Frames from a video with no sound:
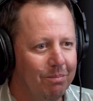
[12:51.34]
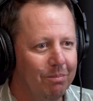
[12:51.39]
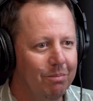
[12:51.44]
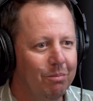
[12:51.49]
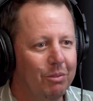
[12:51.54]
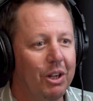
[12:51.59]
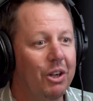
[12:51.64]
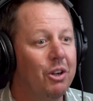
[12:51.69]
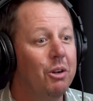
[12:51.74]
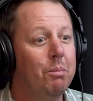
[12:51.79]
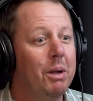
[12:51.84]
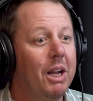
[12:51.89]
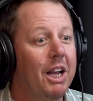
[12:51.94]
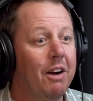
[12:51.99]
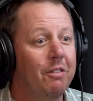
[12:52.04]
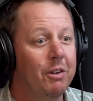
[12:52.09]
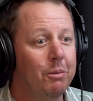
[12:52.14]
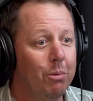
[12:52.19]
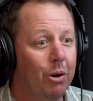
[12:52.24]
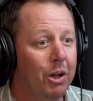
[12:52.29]
that could be
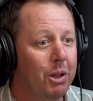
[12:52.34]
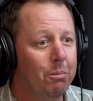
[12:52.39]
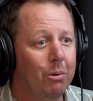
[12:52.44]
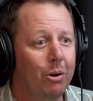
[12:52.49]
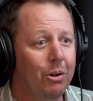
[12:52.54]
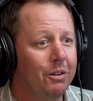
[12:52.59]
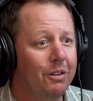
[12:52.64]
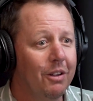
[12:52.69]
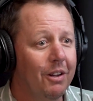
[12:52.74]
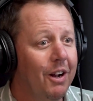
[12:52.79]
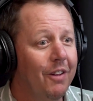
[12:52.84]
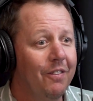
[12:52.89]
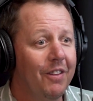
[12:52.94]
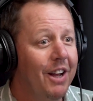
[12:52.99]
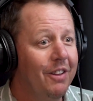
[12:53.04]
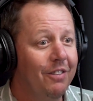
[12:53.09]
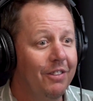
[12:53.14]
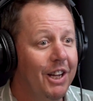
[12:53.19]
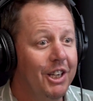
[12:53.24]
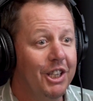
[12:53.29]
covered by the bond, and
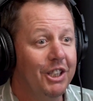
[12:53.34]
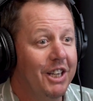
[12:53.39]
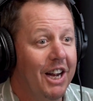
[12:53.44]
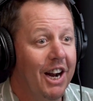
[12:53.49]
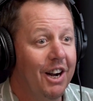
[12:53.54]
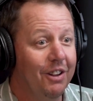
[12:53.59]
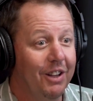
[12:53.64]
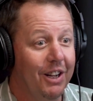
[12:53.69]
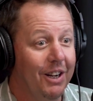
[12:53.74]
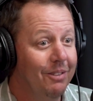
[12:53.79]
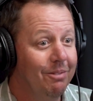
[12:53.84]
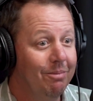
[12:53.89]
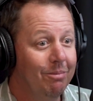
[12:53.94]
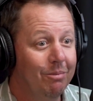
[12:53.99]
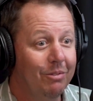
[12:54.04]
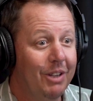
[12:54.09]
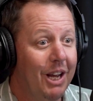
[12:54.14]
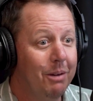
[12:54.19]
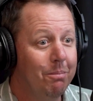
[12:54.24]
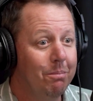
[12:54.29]
that they're just out of there.
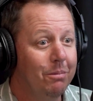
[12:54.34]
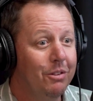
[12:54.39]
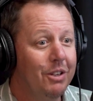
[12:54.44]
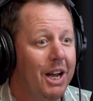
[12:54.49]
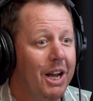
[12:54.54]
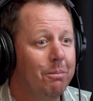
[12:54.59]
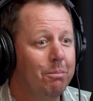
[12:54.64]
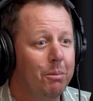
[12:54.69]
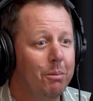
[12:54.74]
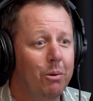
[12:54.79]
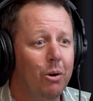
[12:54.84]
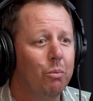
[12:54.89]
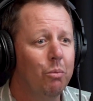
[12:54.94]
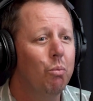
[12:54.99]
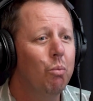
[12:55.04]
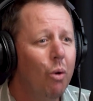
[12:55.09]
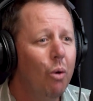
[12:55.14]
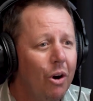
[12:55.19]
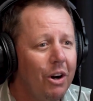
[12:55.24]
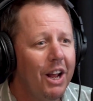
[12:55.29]
Take my
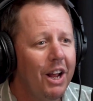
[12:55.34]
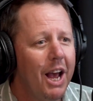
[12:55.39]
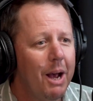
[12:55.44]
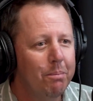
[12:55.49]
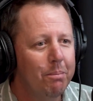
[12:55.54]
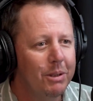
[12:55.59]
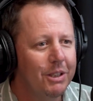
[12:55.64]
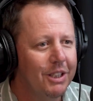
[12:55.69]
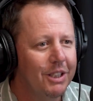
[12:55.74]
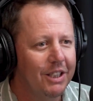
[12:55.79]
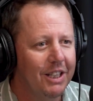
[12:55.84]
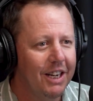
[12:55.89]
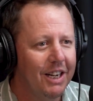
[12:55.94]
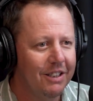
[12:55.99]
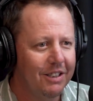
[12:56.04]
bond. What happens in that